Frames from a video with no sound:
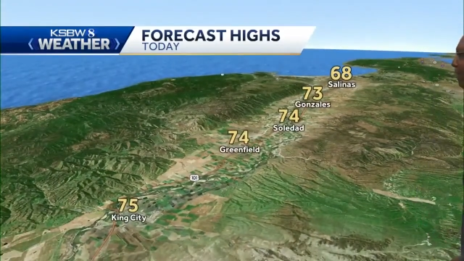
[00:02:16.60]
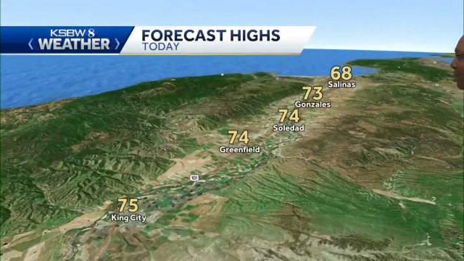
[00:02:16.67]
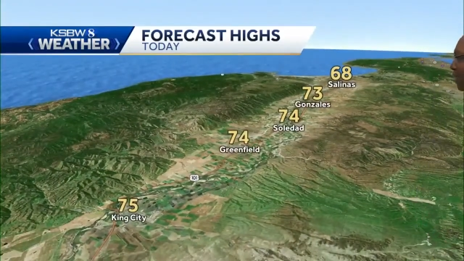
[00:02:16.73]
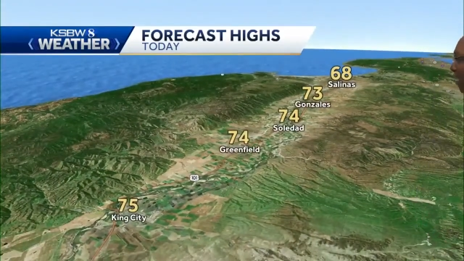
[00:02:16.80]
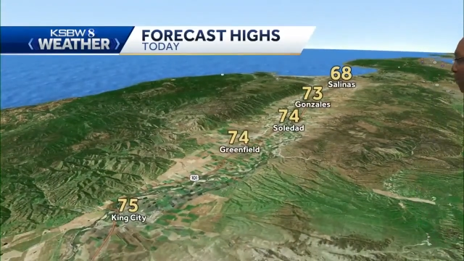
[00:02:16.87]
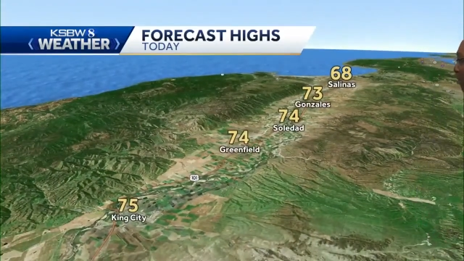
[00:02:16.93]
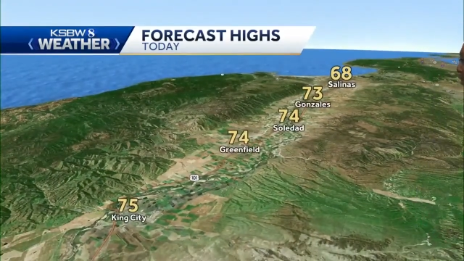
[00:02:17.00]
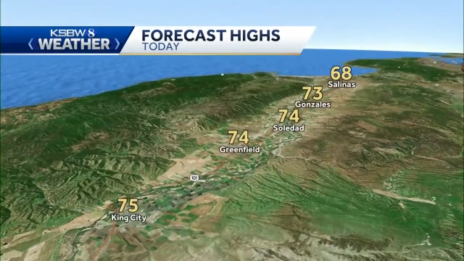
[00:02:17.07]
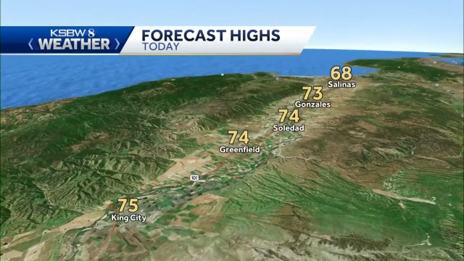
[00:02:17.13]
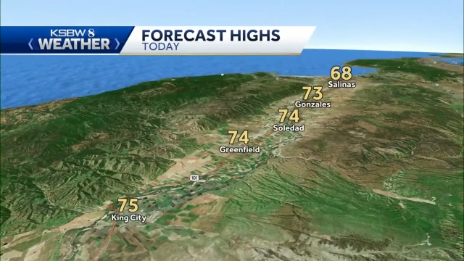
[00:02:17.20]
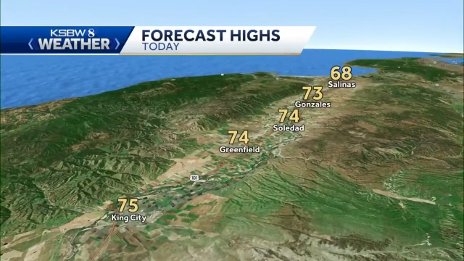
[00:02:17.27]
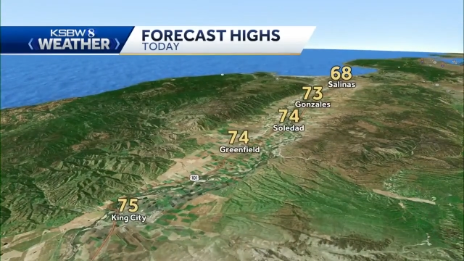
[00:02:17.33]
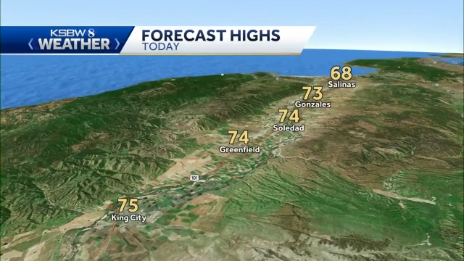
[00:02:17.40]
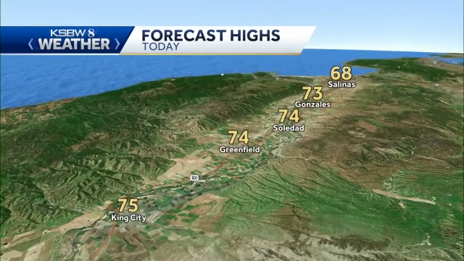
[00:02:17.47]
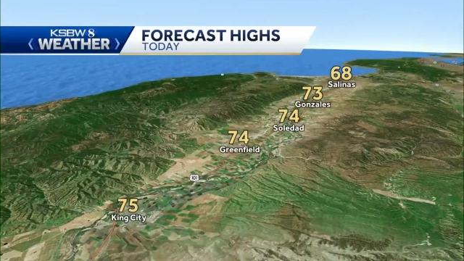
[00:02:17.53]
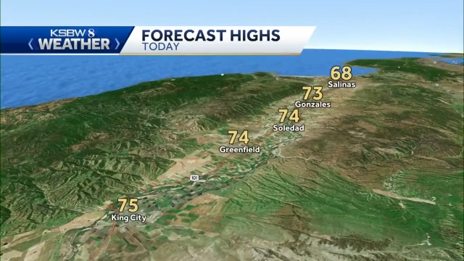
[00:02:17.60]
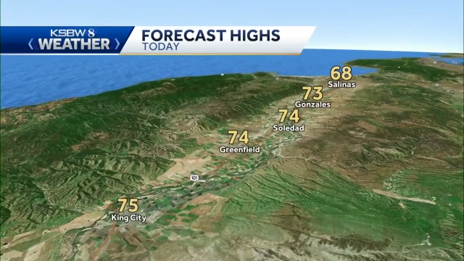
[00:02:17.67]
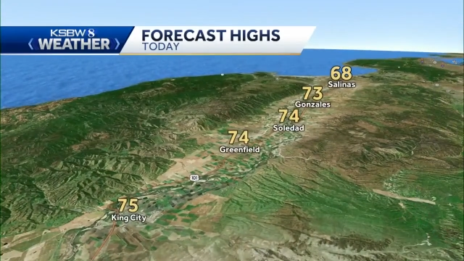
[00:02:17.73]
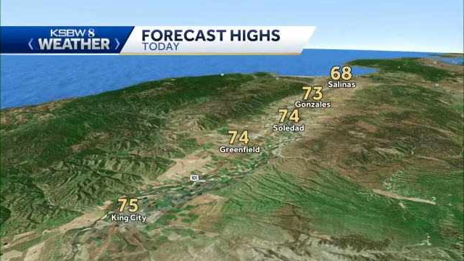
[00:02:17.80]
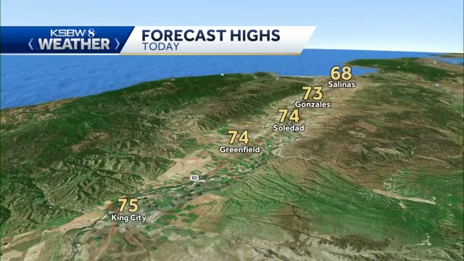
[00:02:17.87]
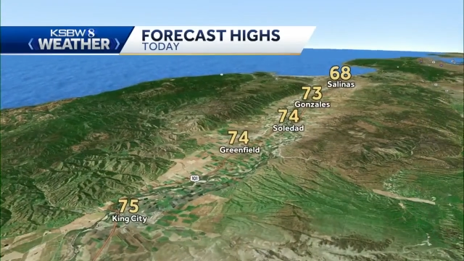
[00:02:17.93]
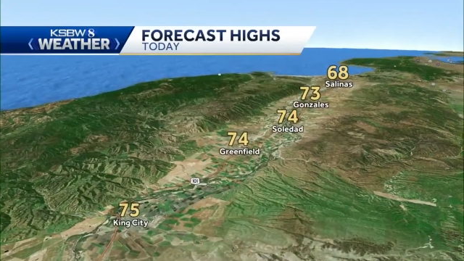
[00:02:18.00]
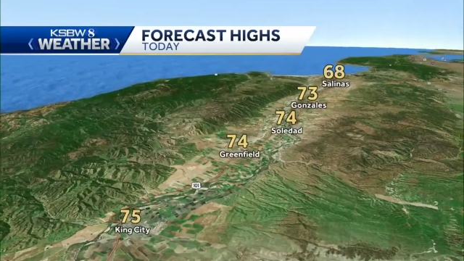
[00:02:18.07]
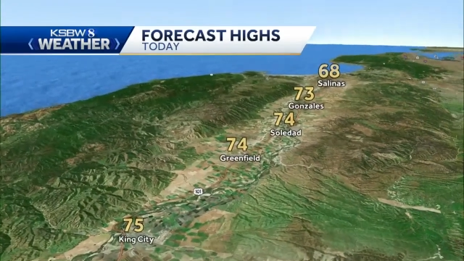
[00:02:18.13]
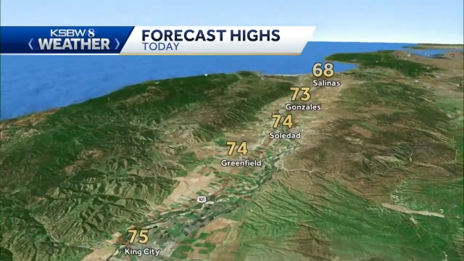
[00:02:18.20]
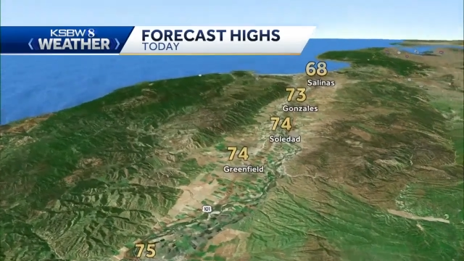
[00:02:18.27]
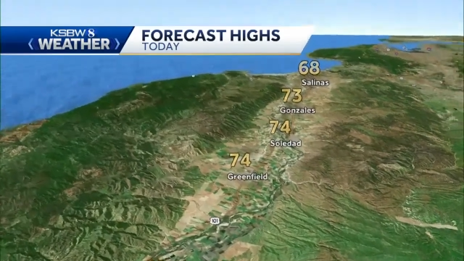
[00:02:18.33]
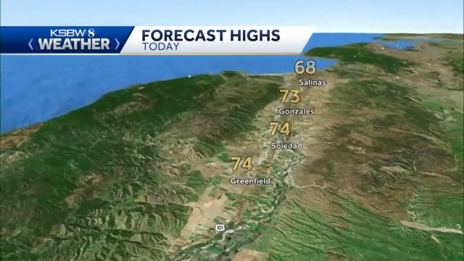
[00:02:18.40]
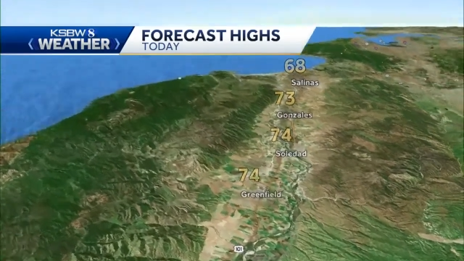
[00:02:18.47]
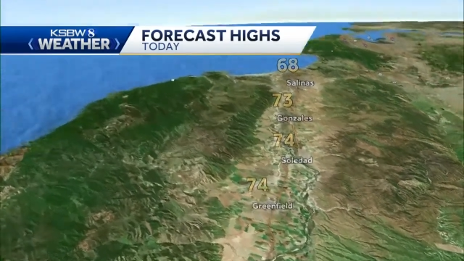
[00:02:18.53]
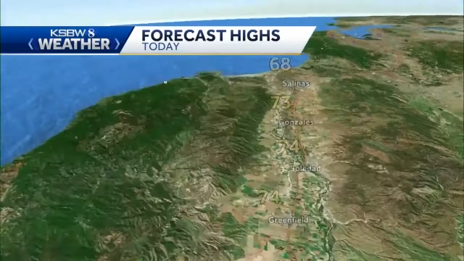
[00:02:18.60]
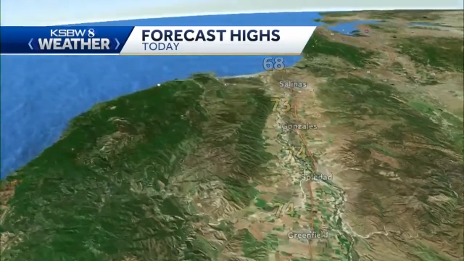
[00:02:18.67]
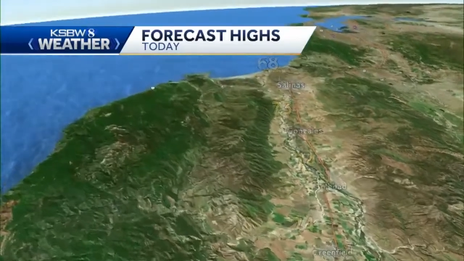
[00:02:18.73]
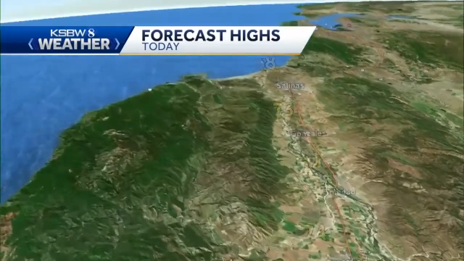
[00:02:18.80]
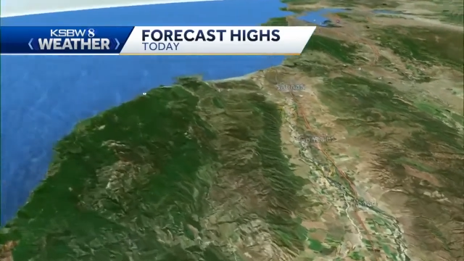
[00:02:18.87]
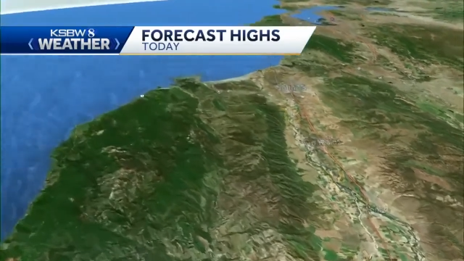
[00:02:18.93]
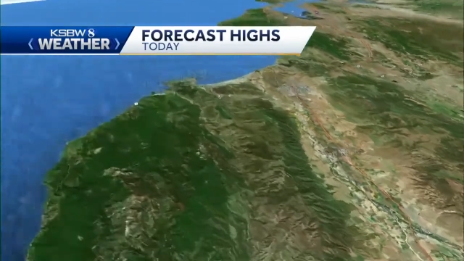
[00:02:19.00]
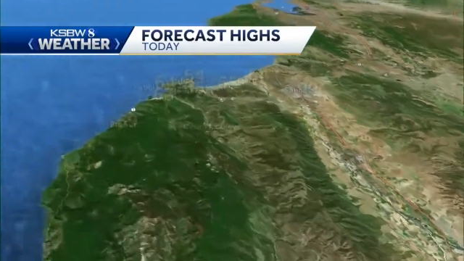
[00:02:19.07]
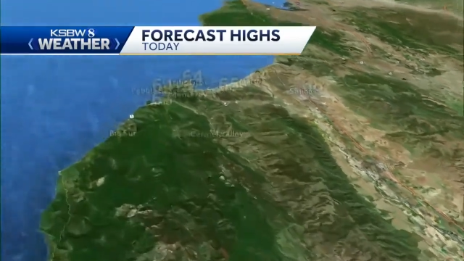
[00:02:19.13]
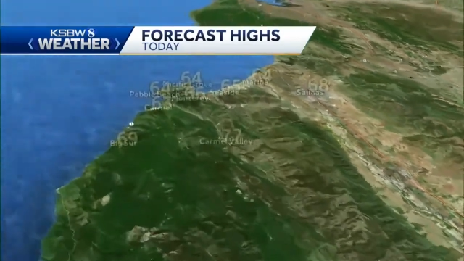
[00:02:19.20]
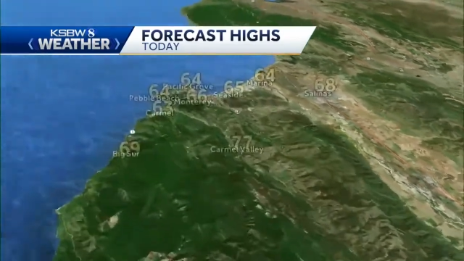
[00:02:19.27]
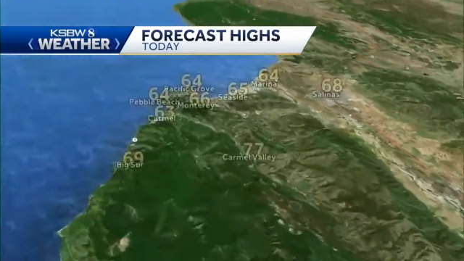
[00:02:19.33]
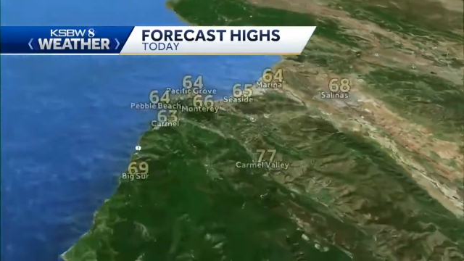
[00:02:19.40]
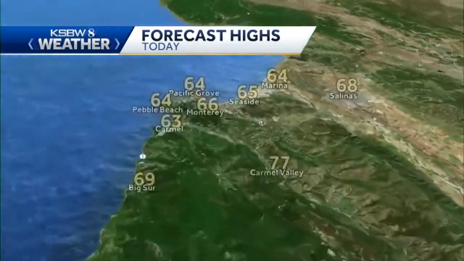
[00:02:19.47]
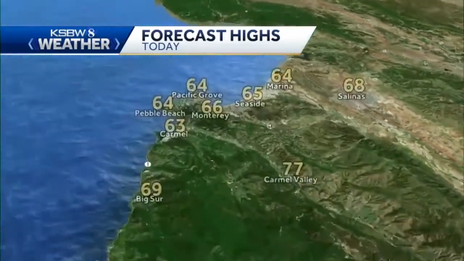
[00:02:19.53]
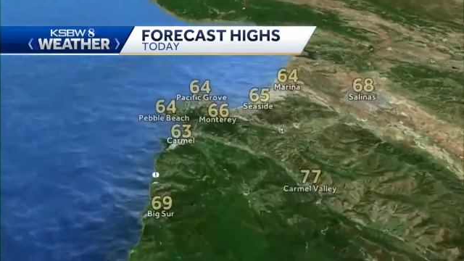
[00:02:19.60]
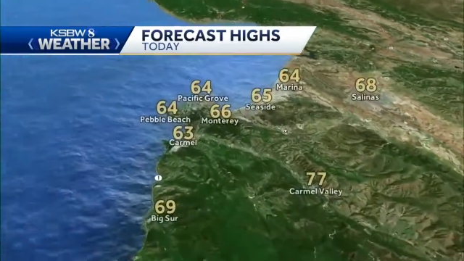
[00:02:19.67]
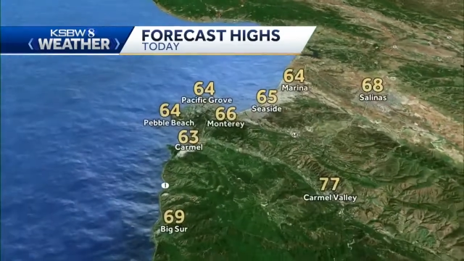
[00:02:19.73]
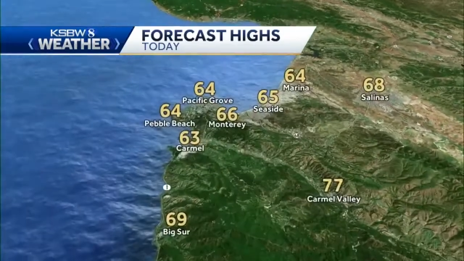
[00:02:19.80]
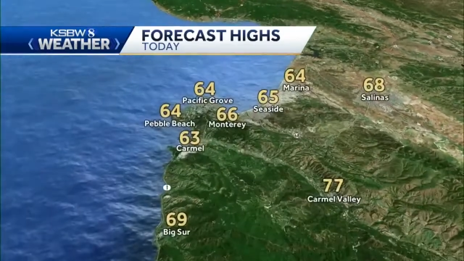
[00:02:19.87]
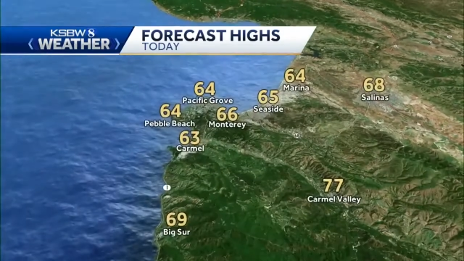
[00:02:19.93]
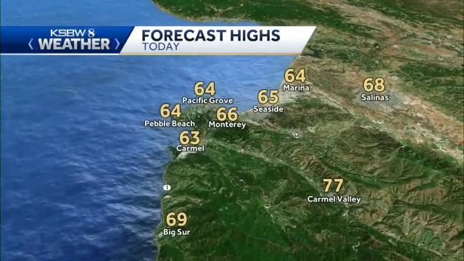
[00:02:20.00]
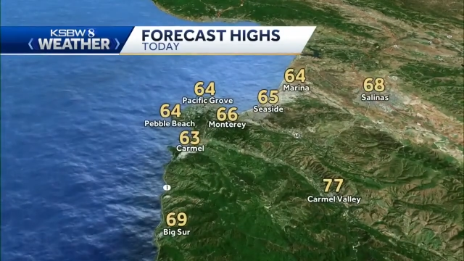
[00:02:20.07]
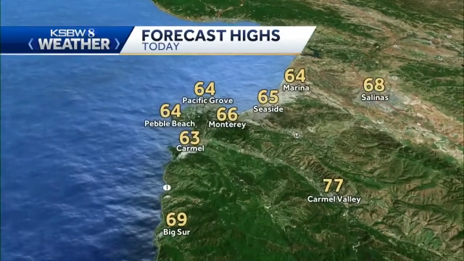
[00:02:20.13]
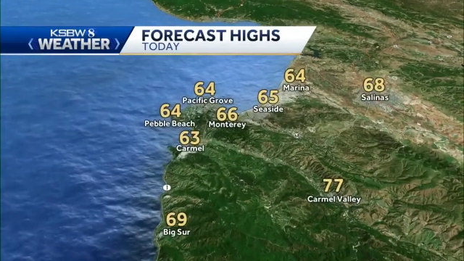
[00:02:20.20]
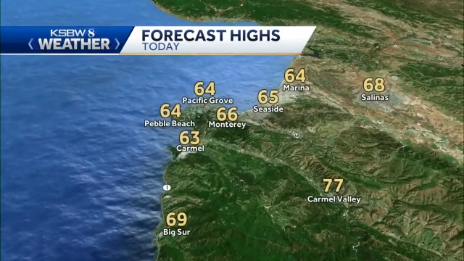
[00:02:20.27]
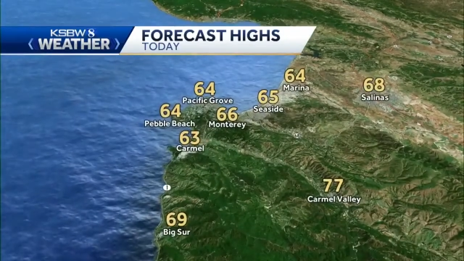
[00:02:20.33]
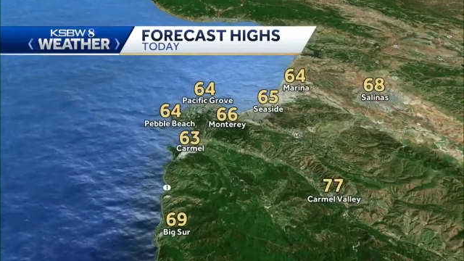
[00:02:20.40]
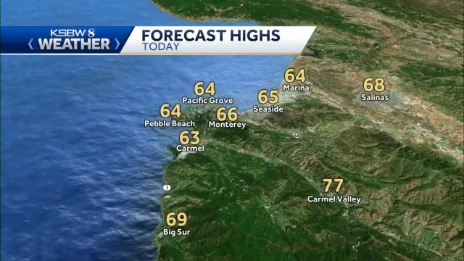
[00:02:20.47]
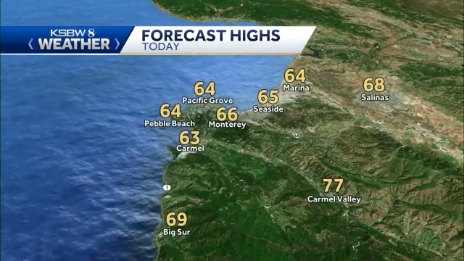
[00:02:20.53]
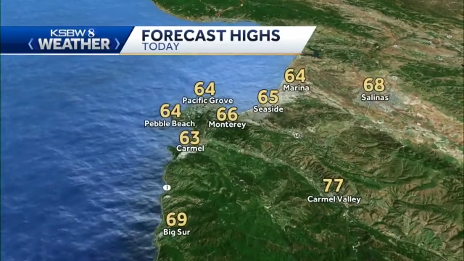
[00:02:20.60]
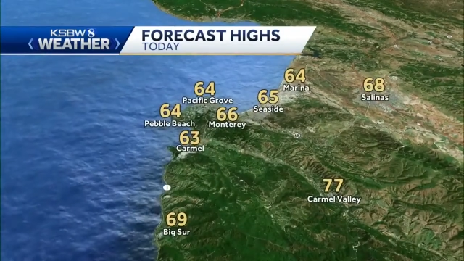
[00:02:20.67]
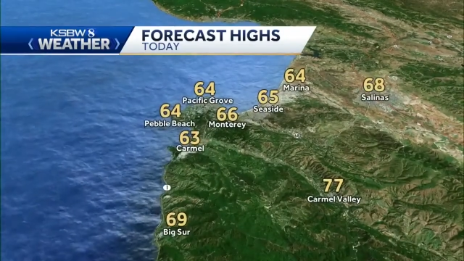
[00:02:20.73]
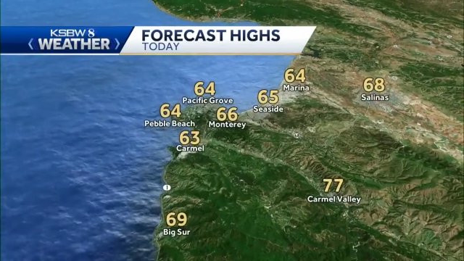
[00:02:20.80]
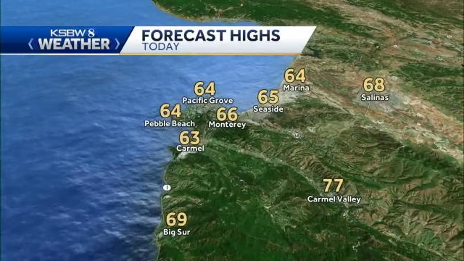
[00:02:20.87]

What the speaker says: (no speaker visible)